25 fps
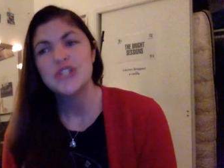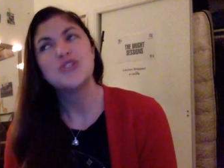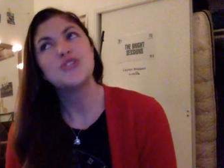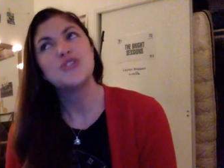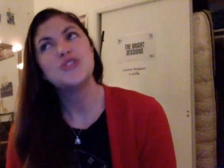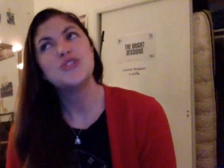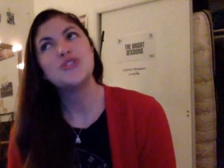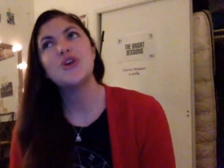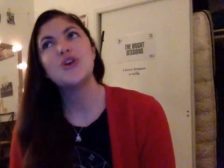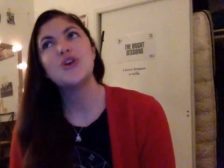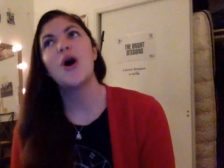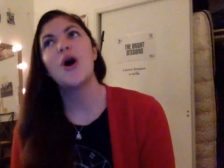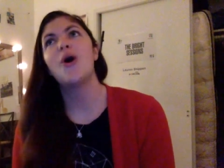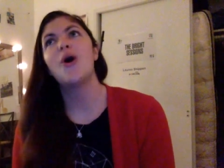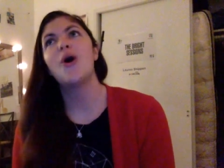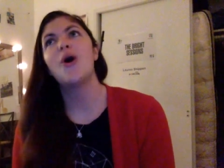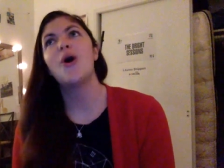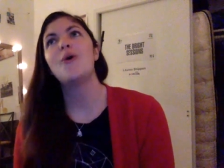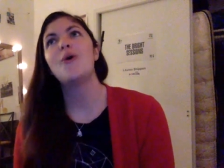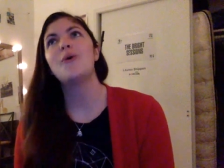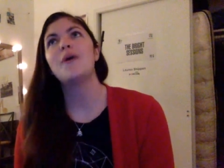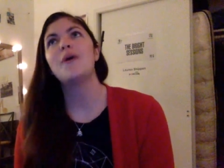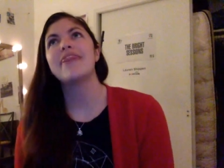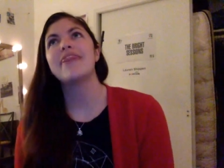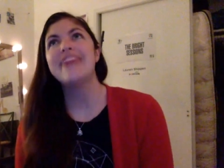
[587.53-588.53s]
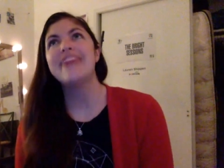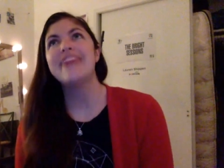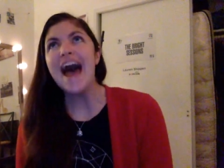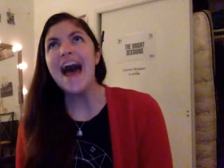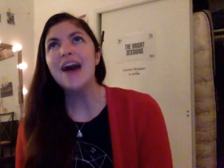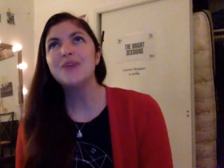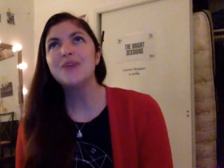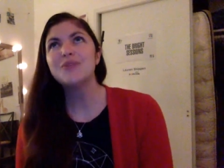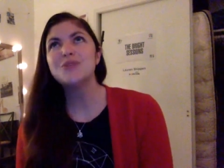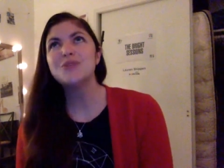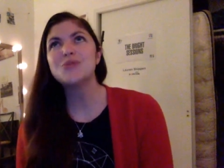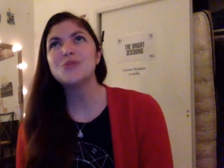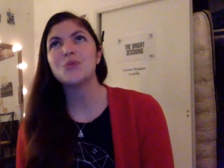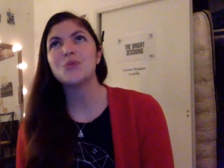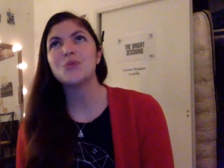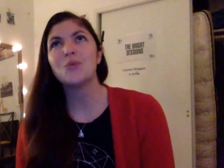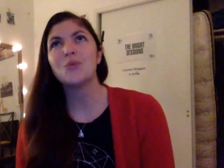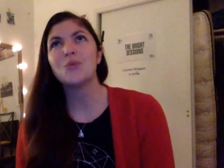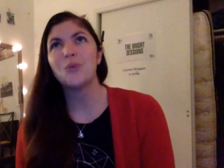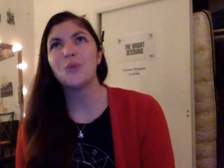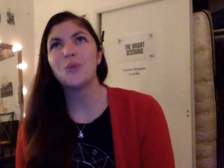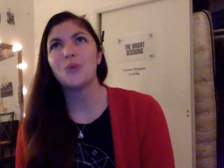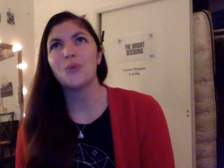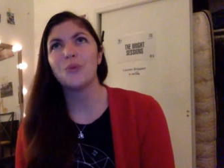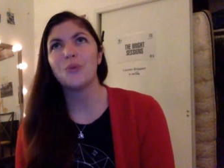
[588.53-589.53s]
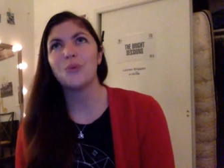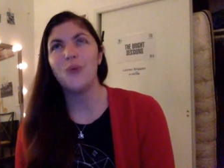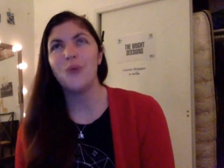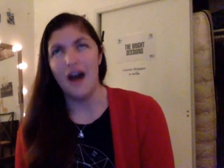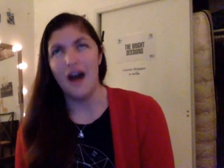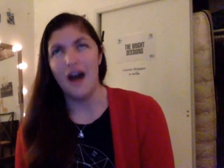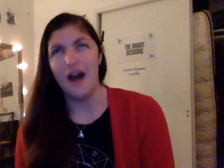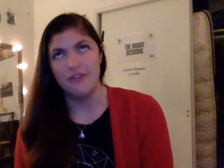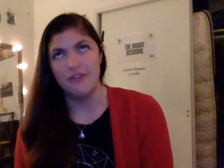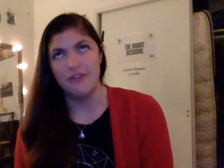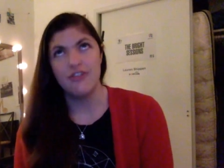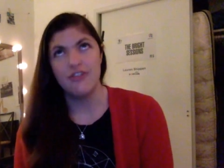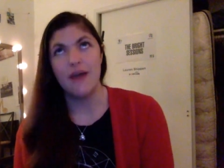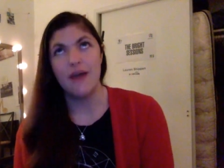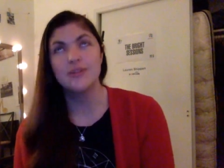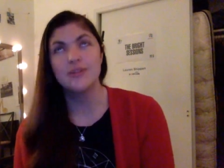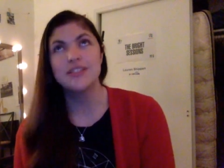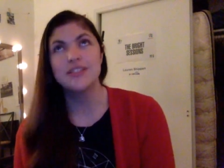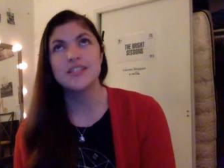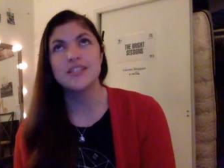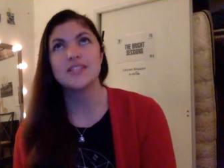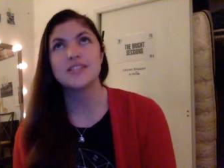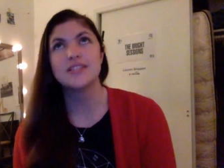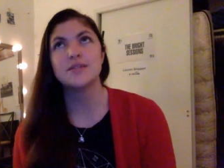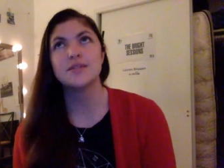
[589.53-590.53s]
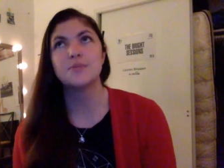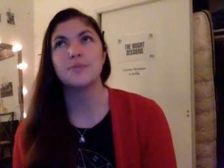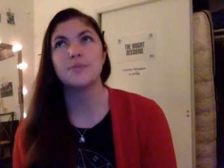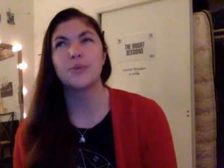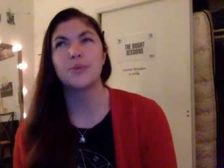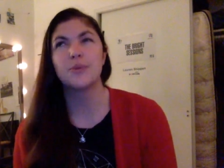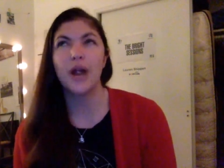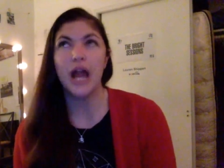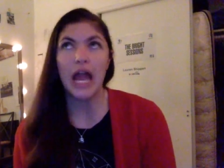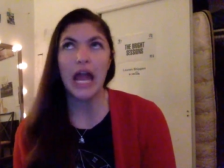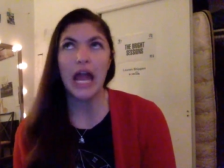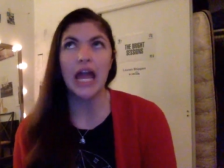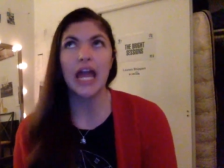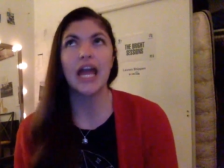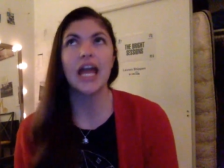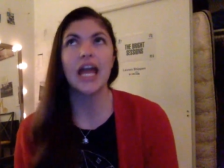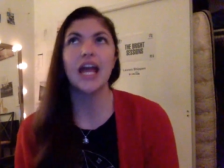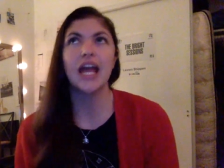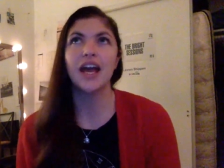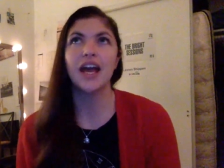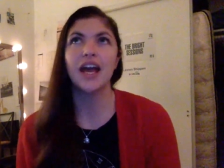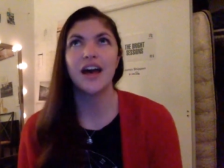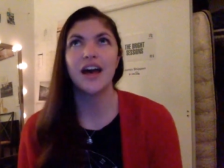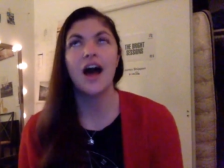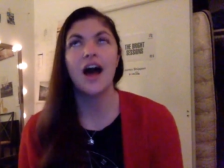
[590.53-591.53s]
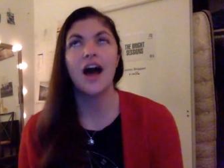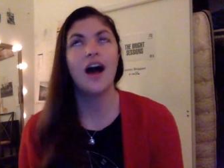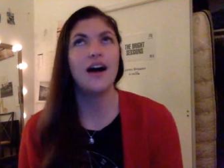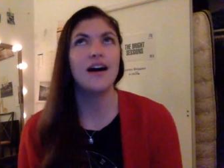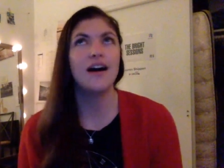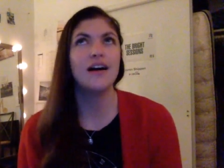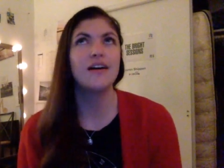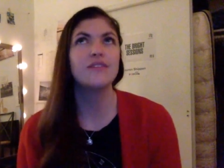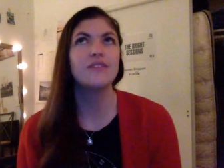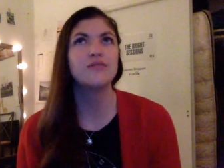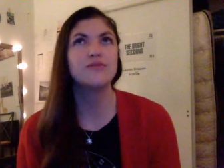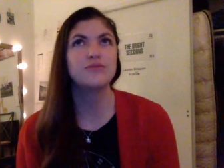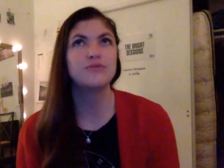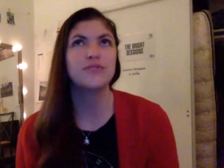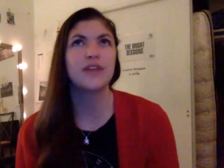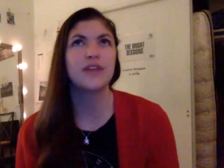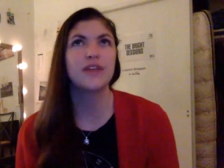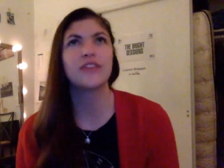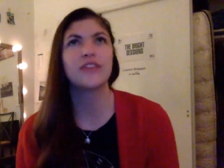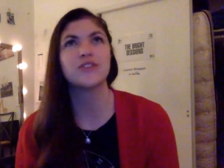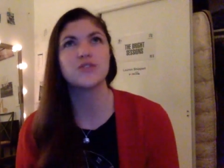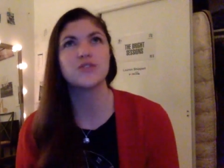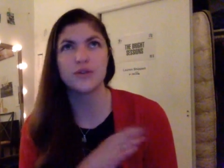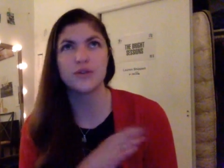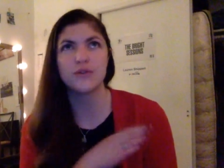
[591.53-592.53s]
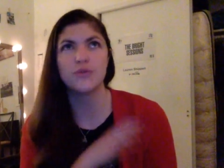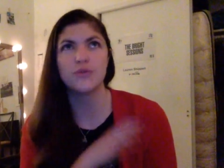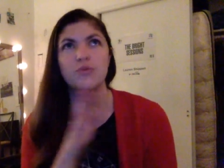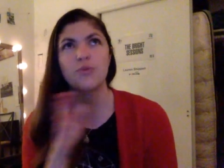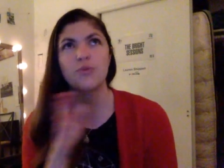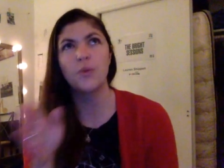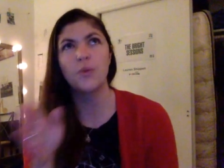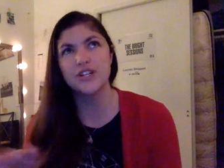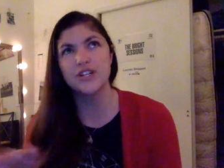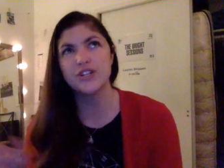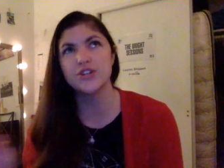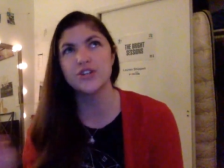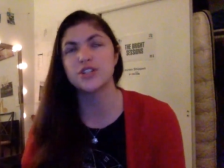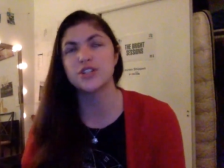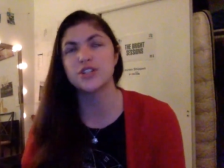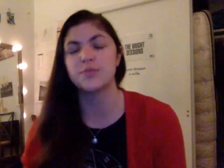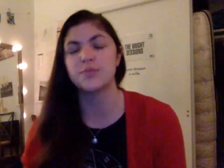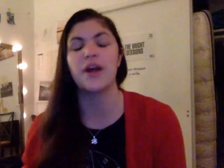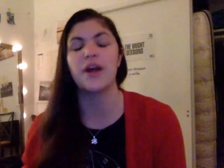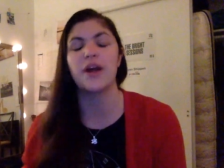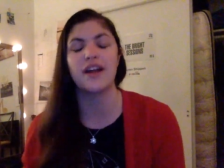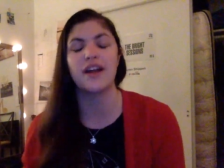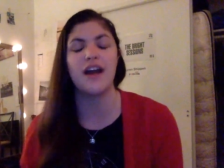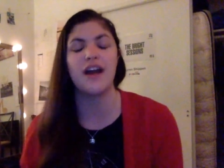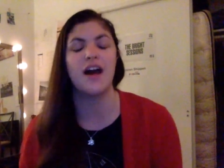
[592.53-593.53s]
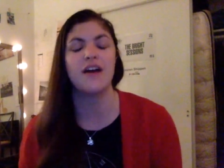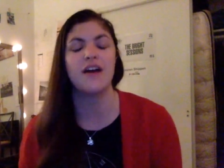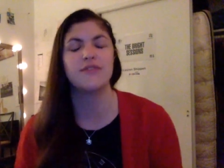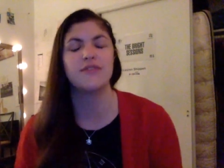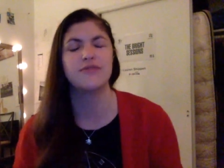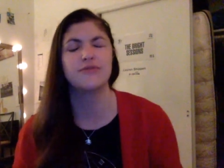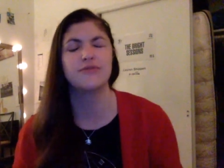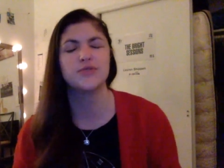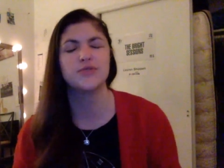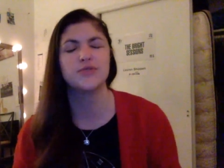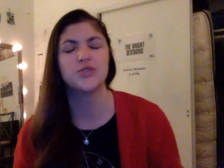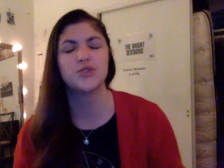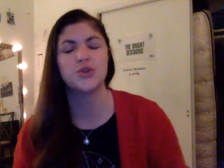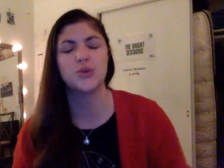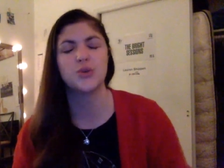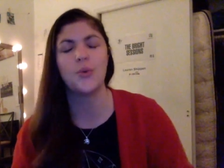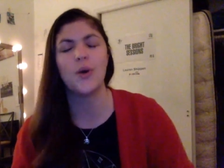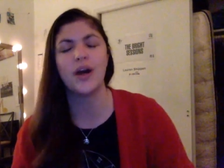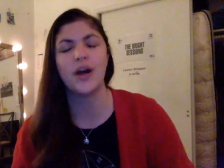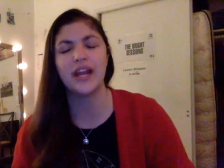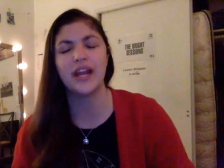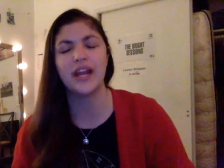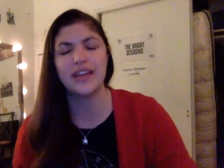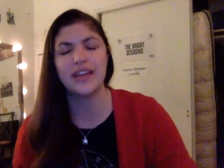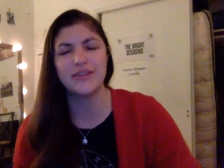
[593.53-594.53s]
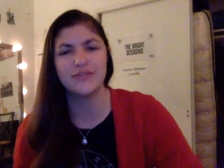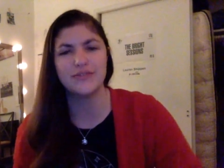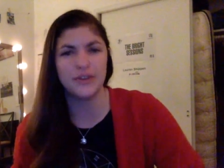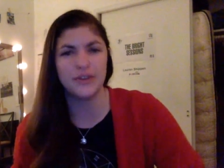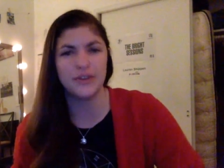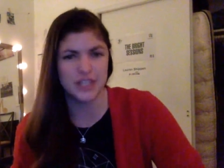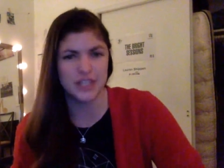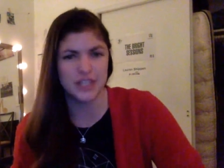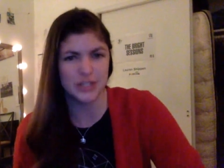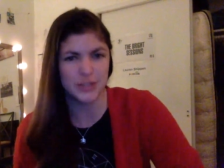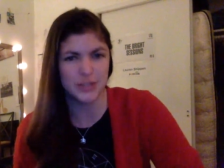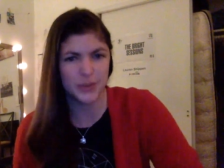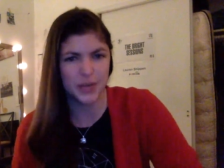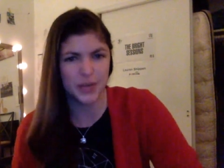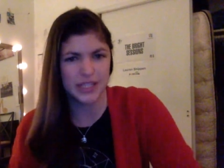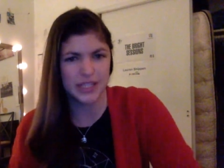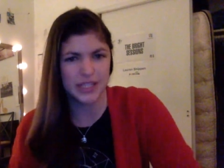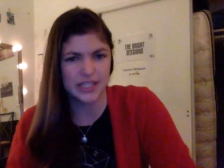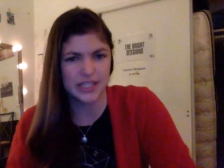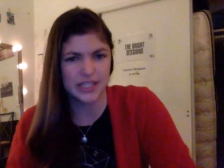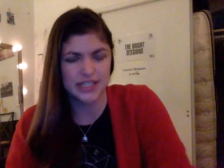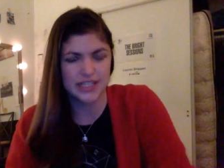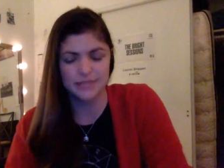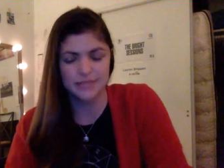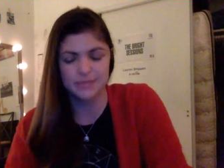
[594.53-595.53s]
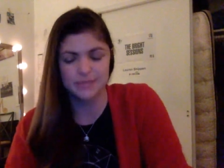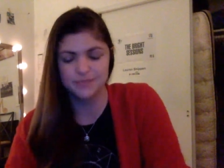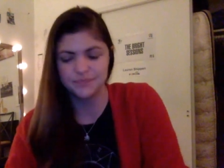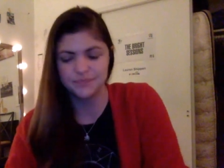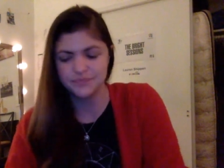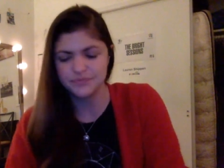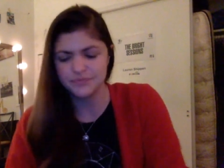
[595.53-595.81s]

So that was rough. That was the spring of, like, the sort of winter spring of 2015, 2016.